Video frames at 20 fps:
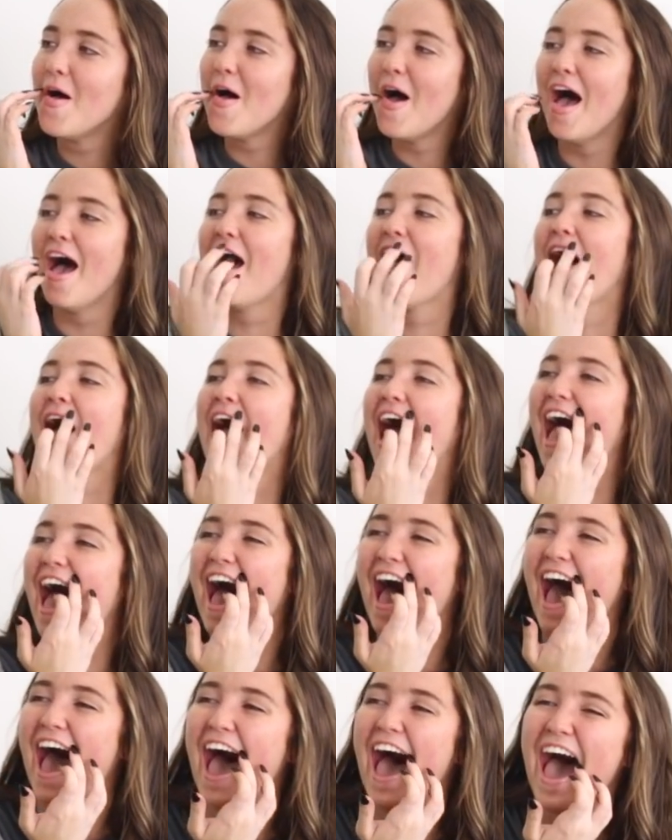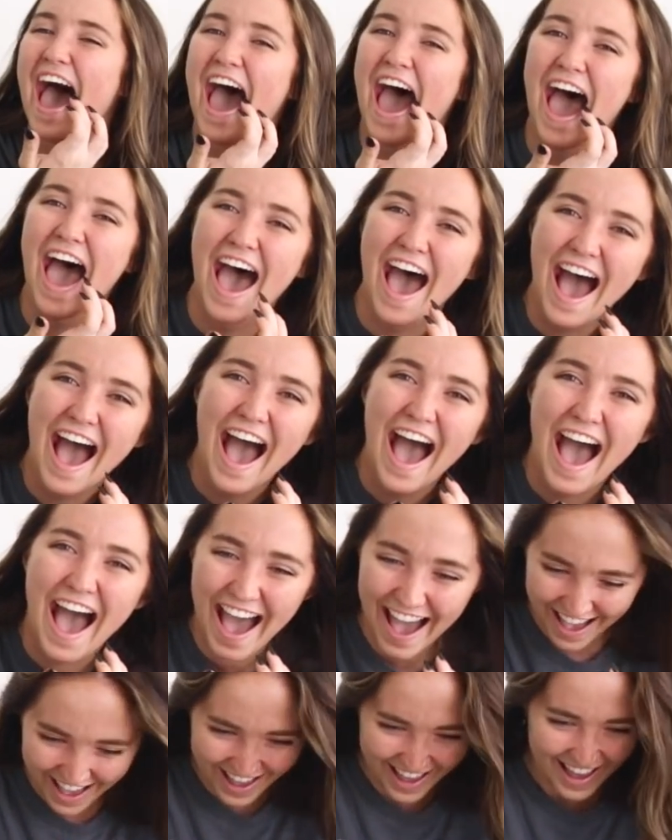
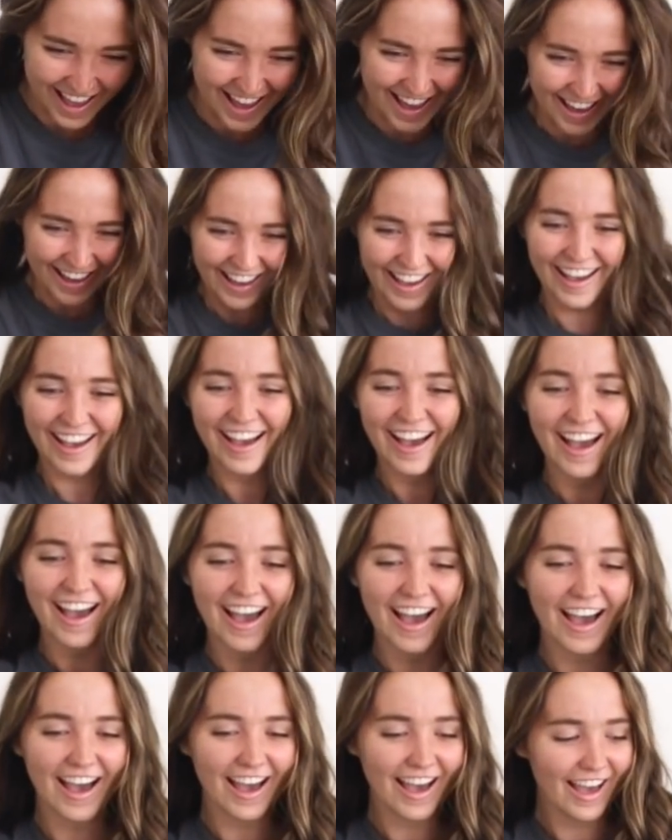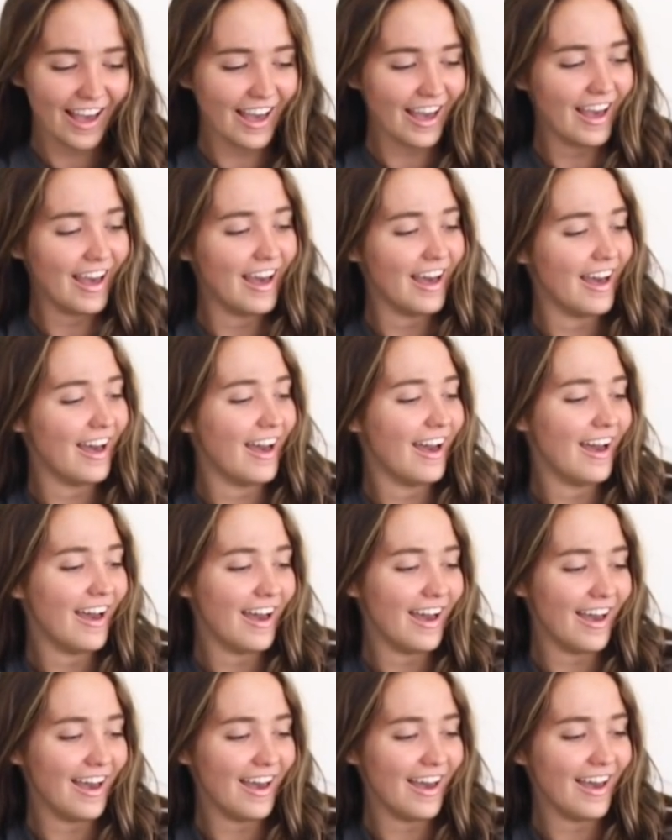(silent)